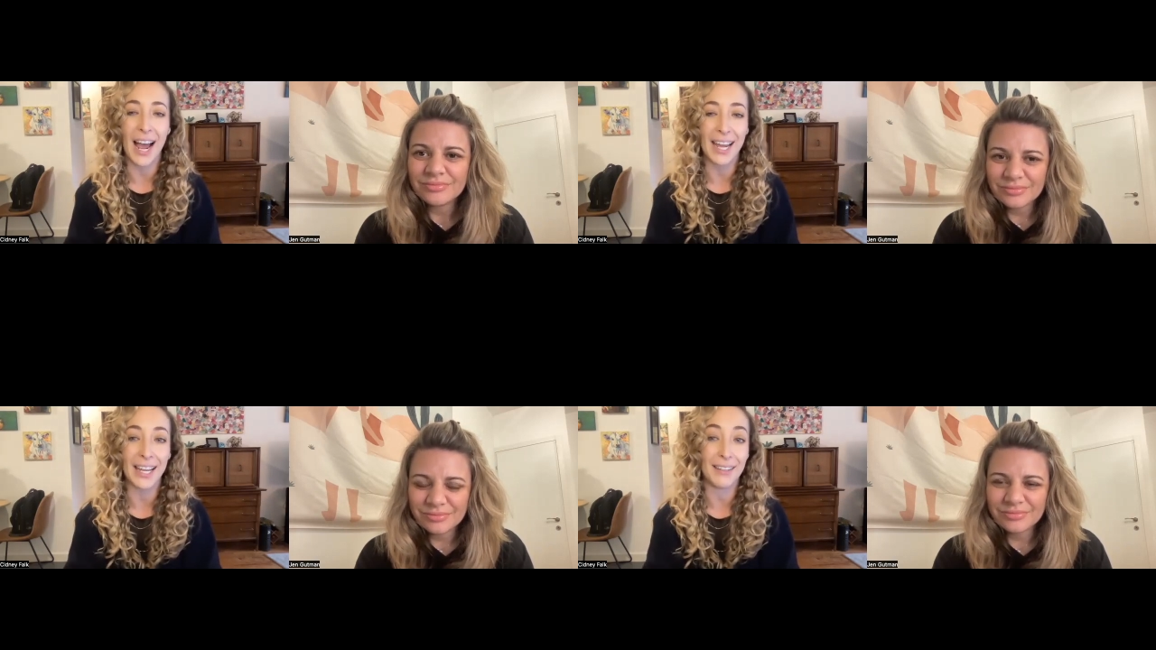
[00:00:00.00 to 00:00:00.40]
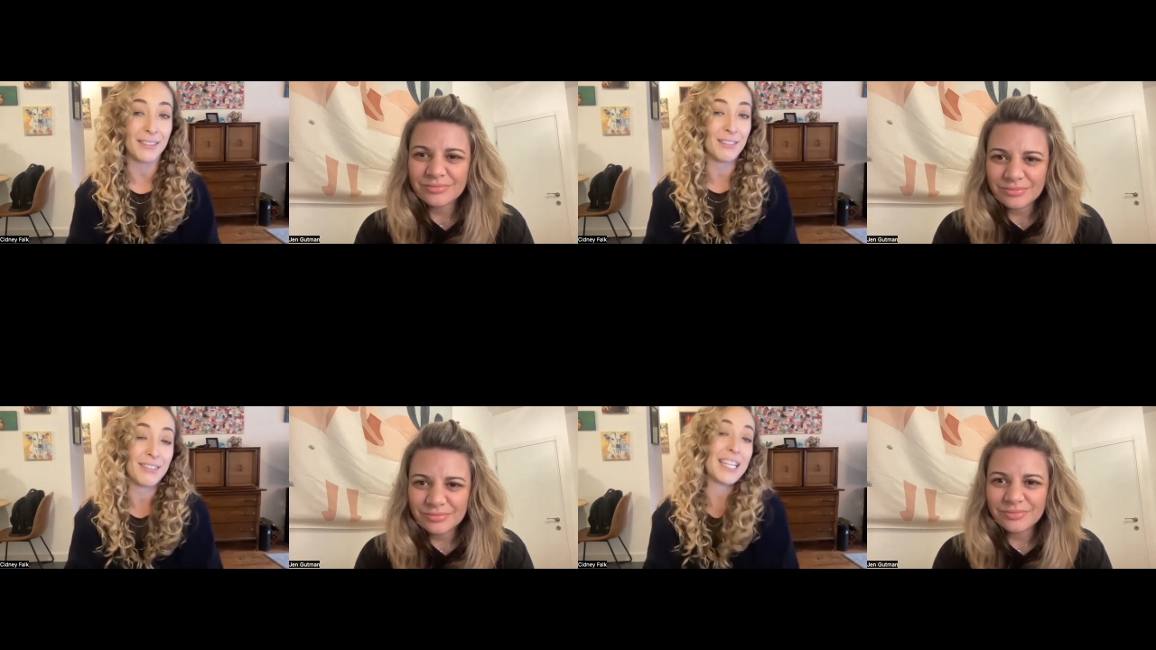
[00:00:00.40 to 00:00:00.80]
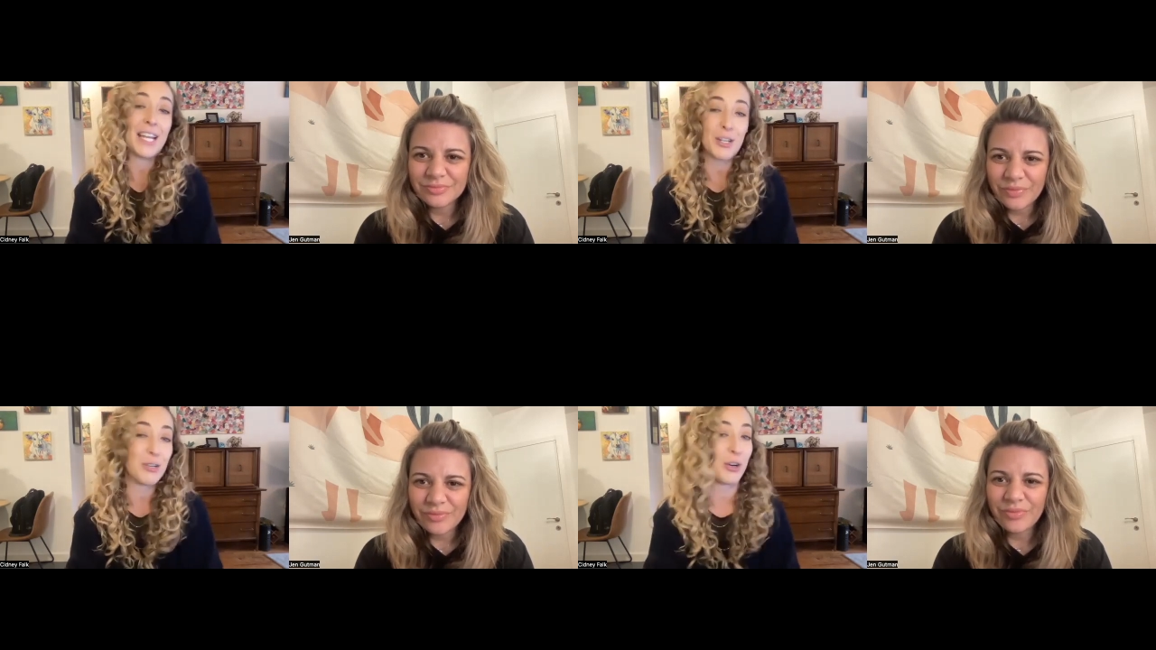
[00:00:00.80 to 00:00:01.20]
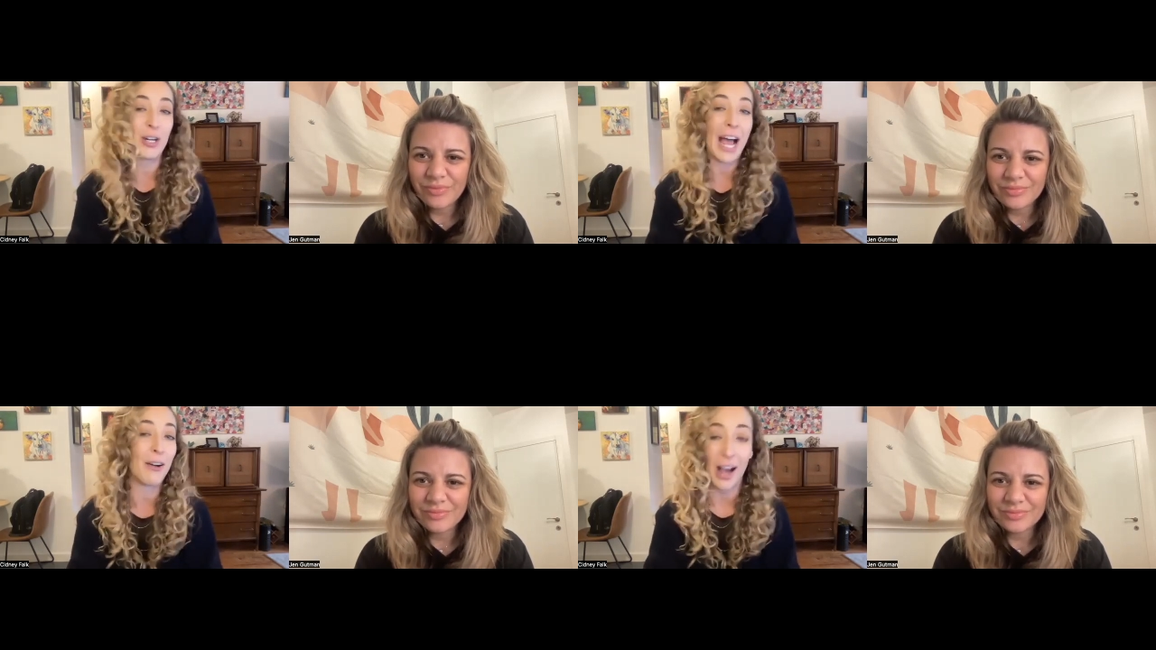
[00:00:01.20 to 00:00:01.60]
Speaker 1: I tend to
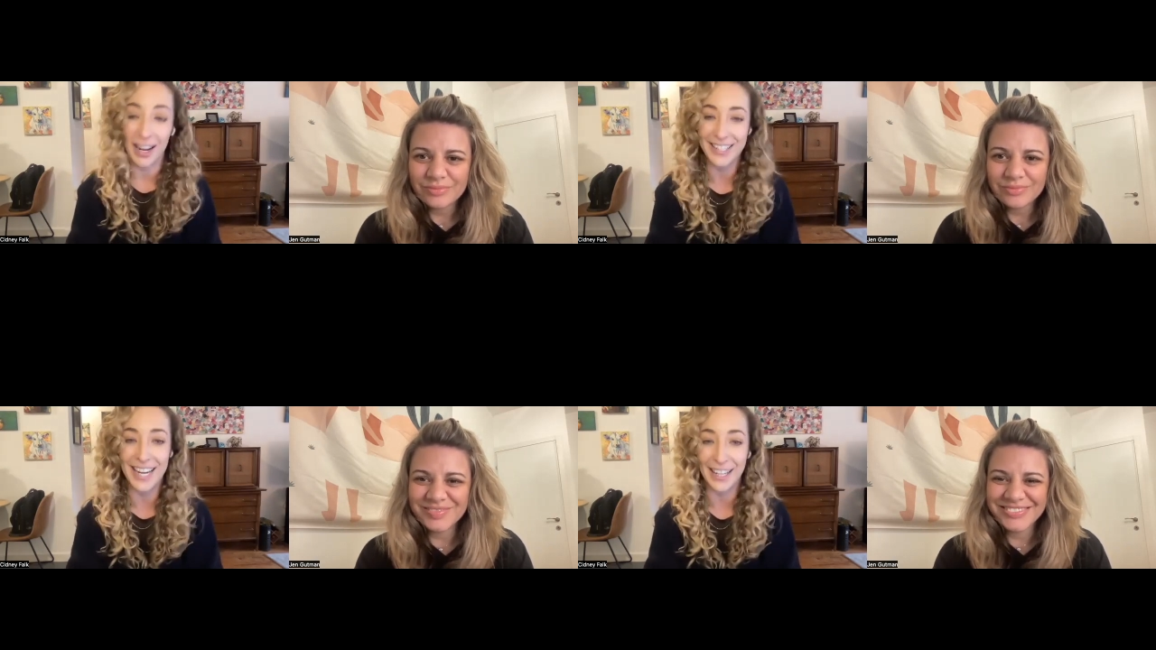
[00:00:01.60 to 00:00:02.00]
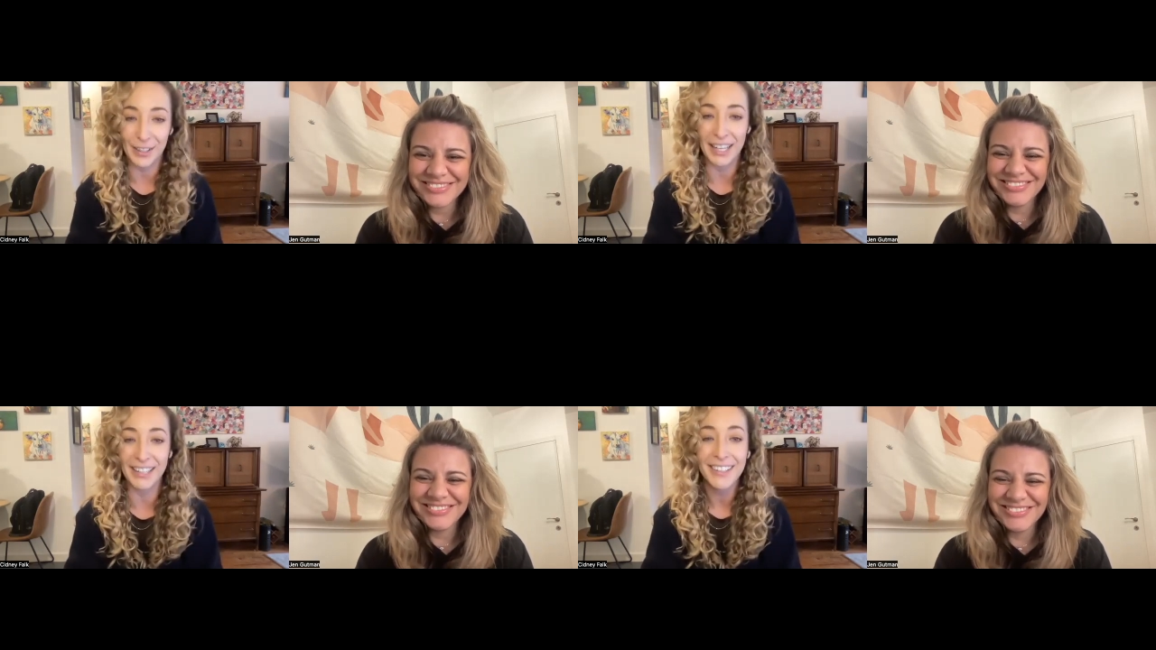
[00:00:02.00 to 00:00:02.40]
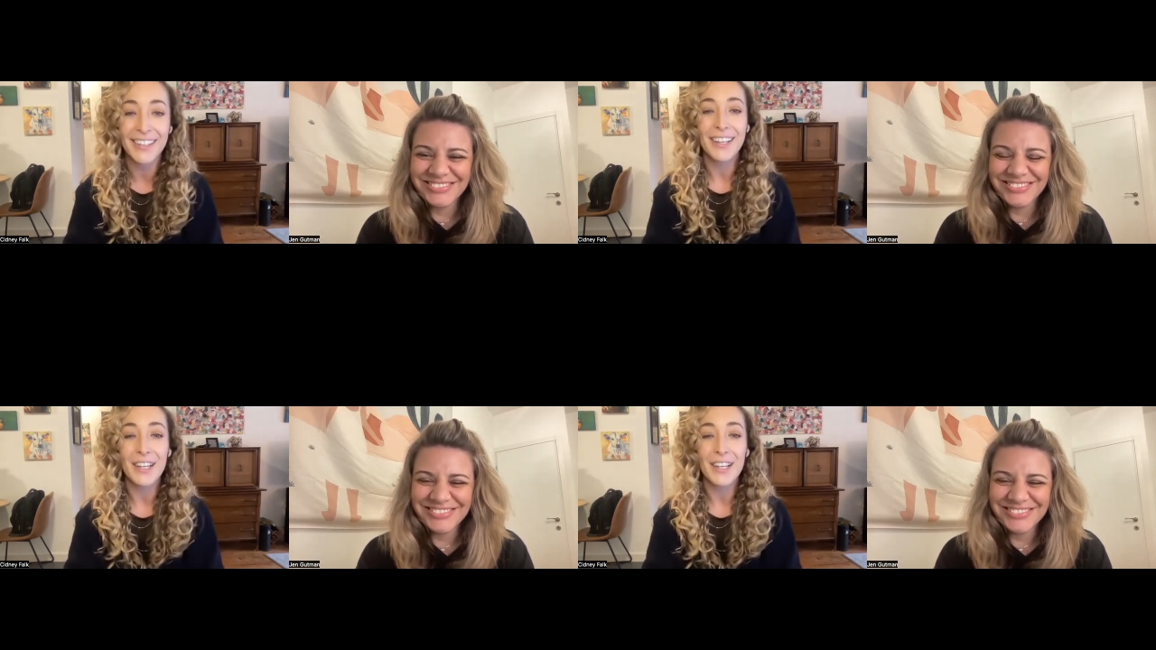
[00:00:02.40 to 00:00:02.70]
nerd out on daily.